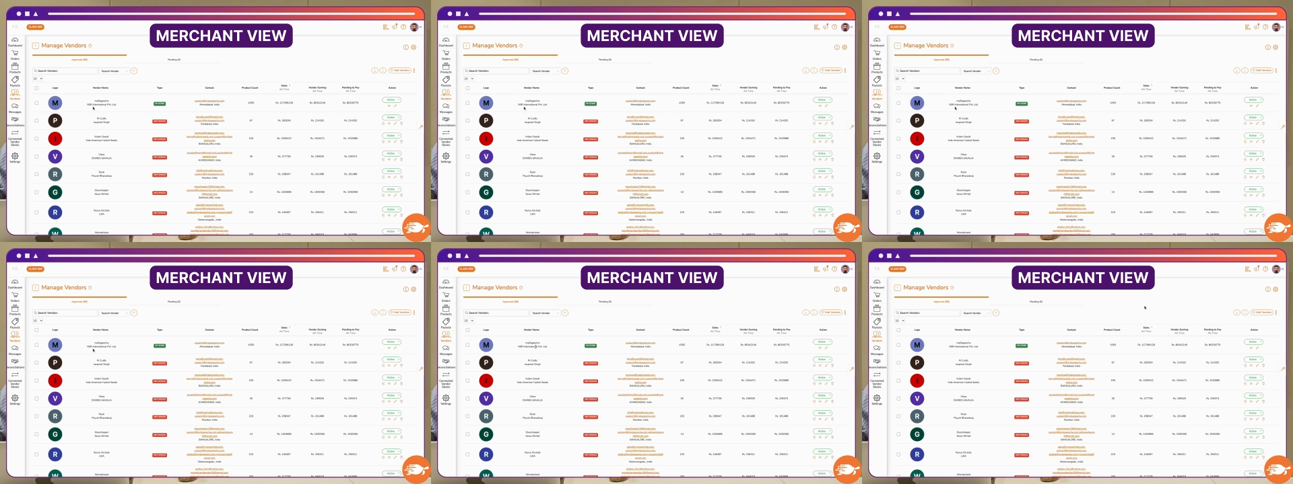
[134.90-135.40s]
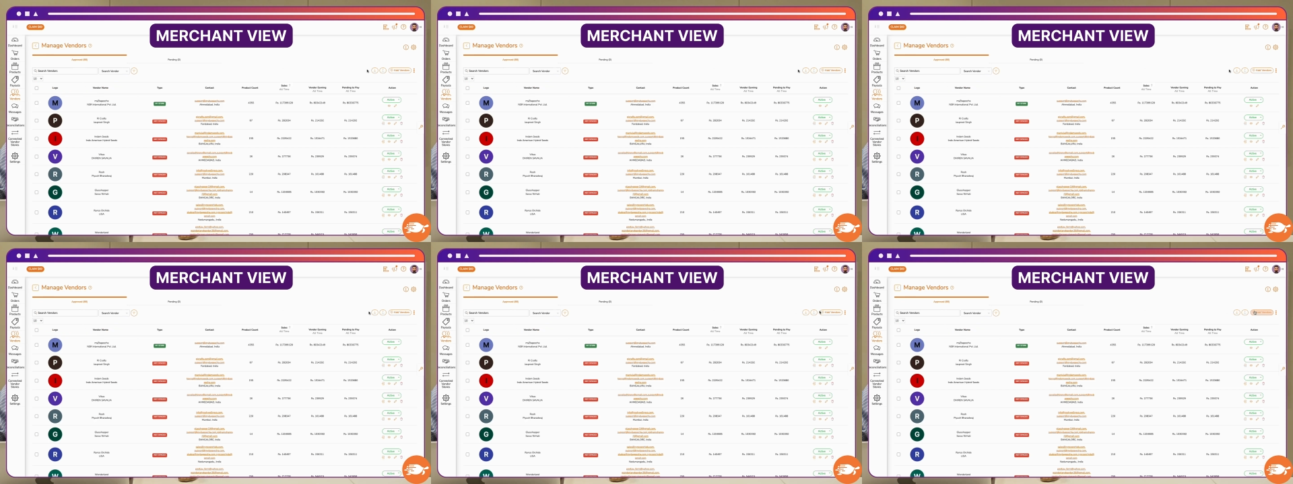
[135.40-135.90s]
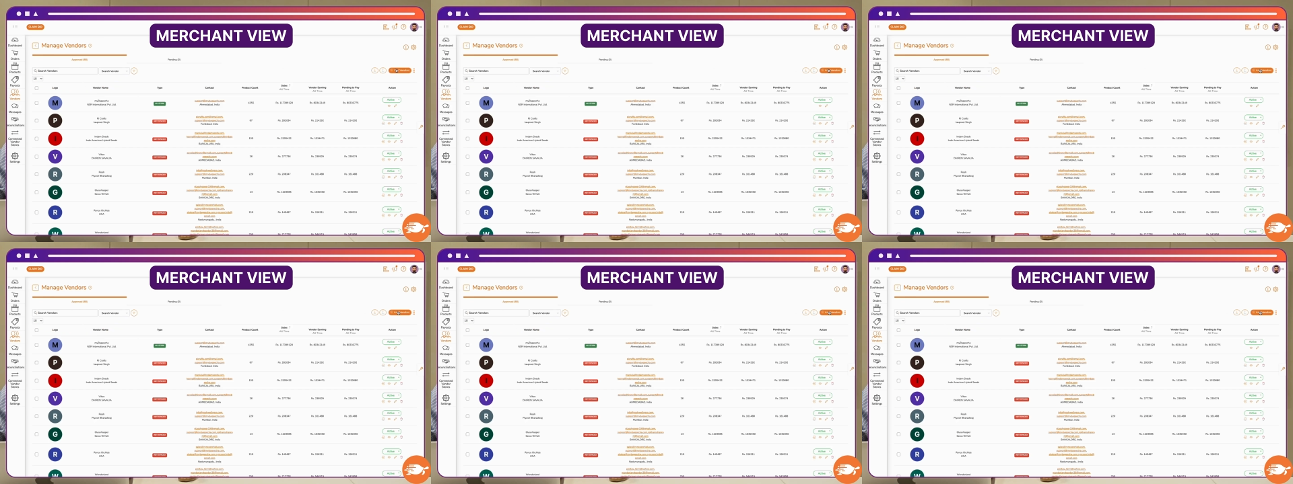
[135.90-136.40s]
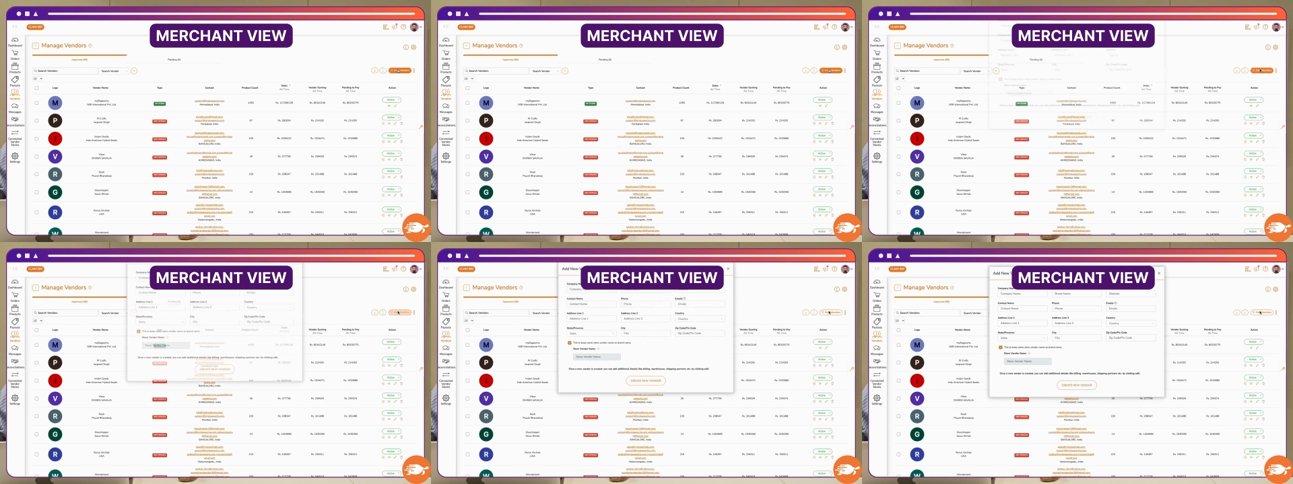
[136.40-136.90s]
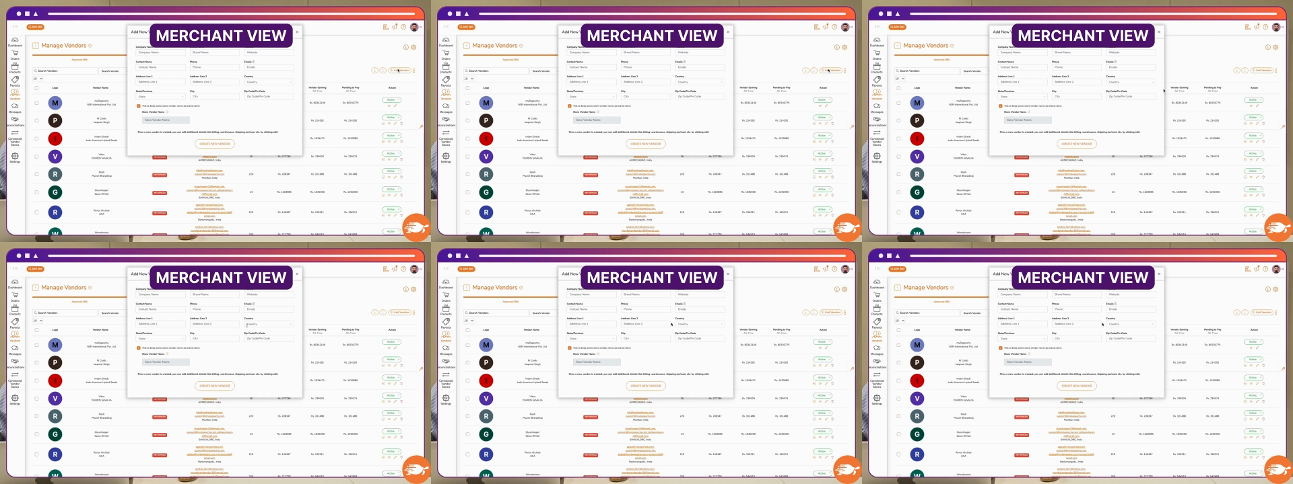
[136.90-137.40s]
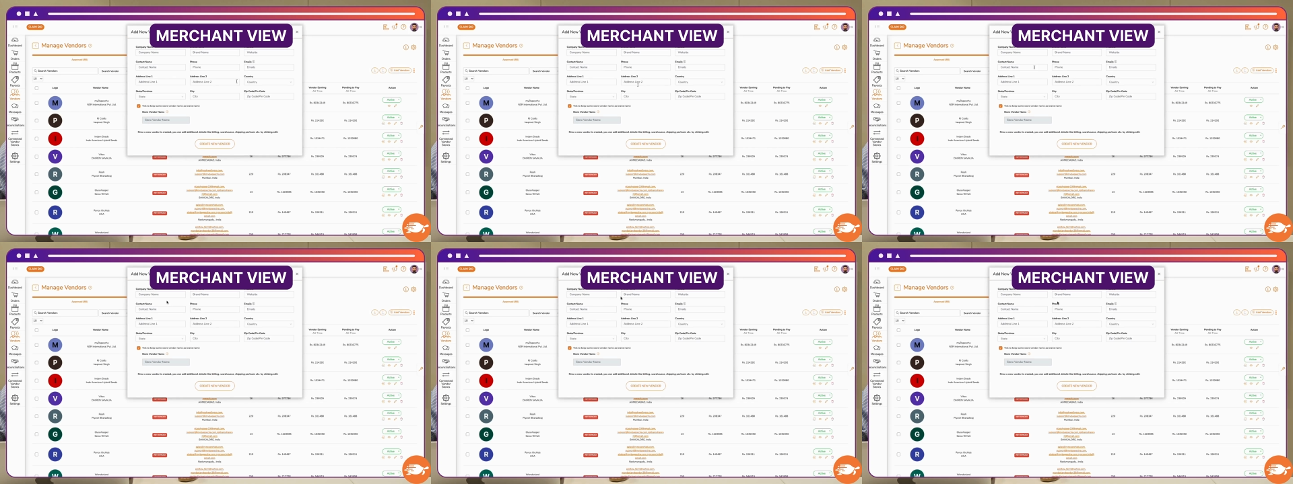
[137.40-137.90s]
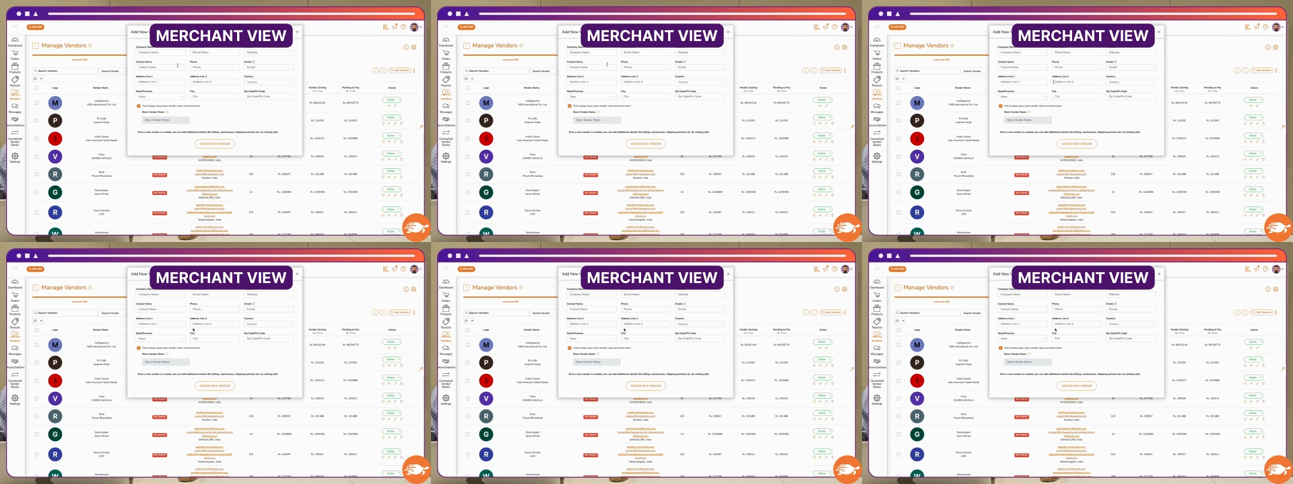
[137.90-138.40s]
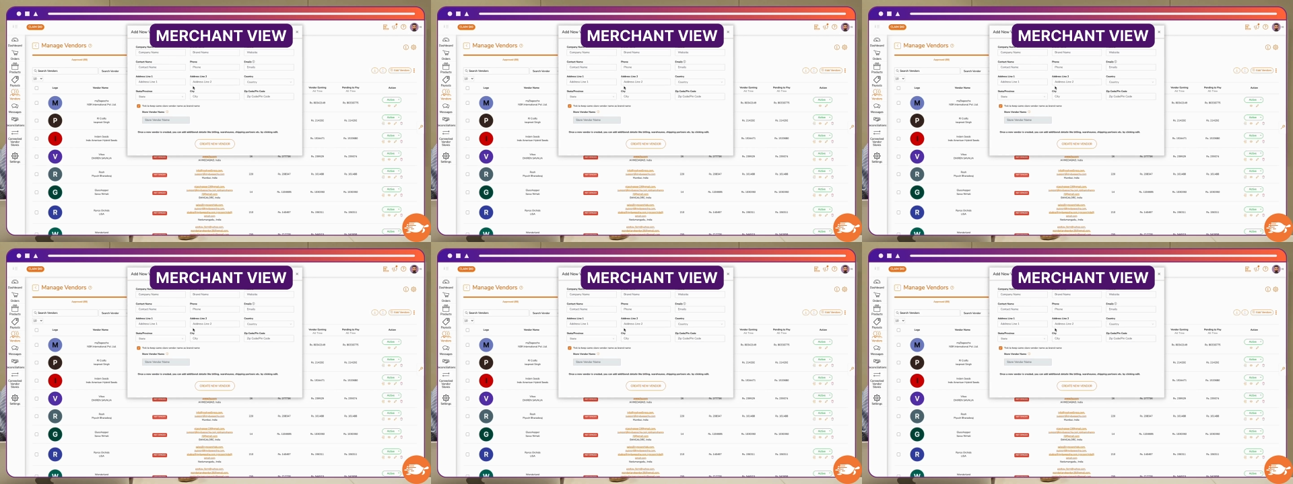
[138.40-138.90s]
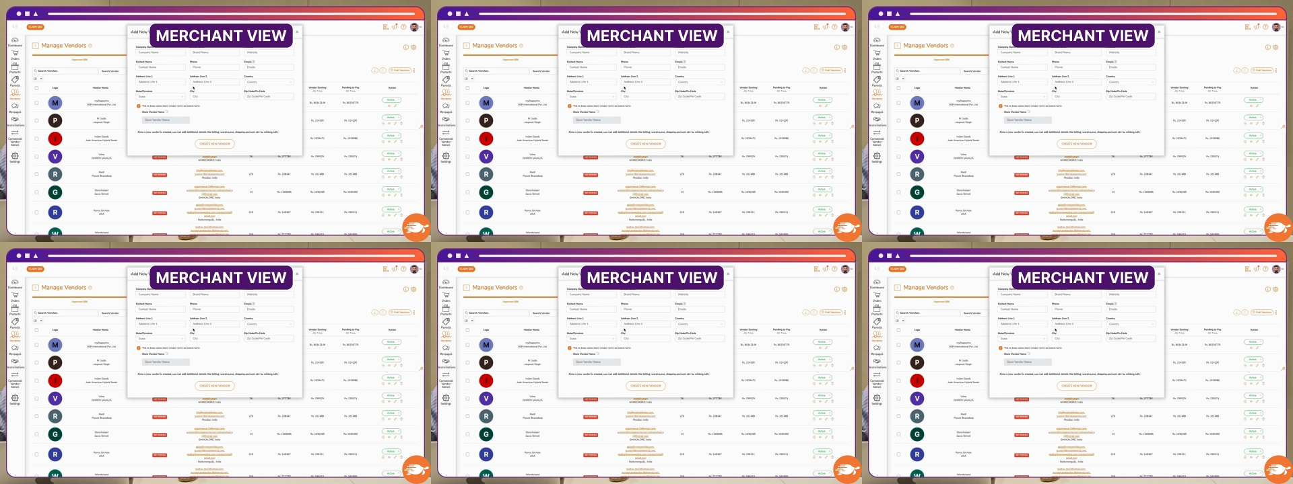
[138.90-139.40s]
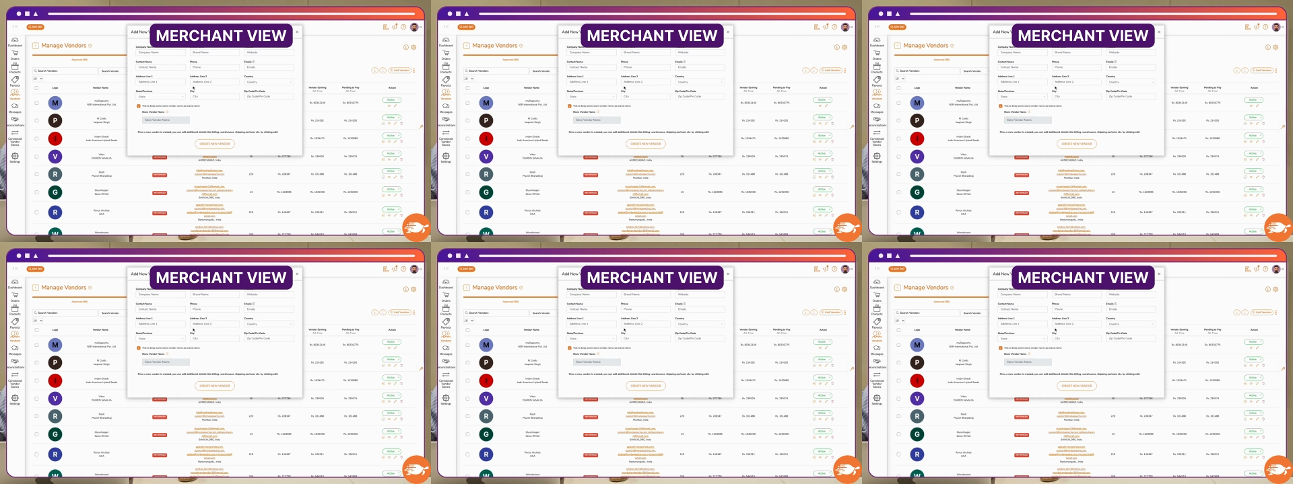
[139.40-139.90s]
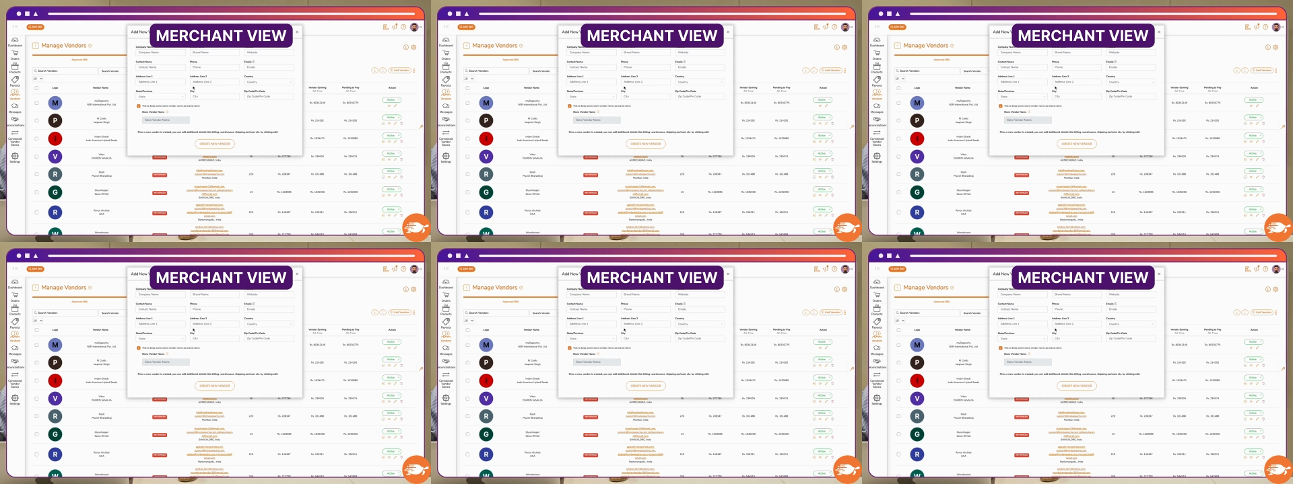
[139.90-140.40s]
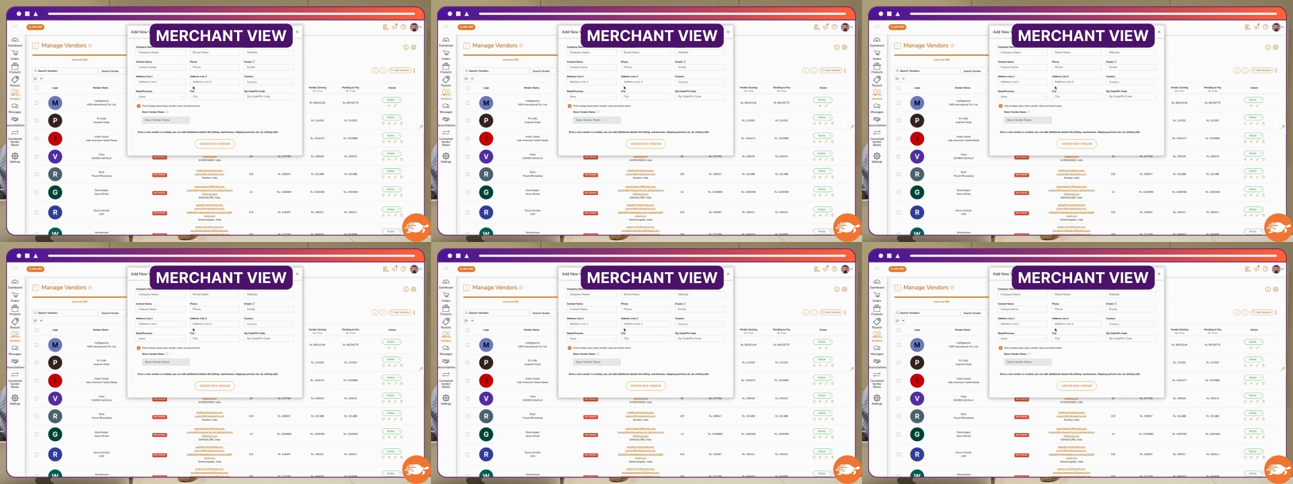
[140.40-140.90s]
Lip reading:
(no speaker visible)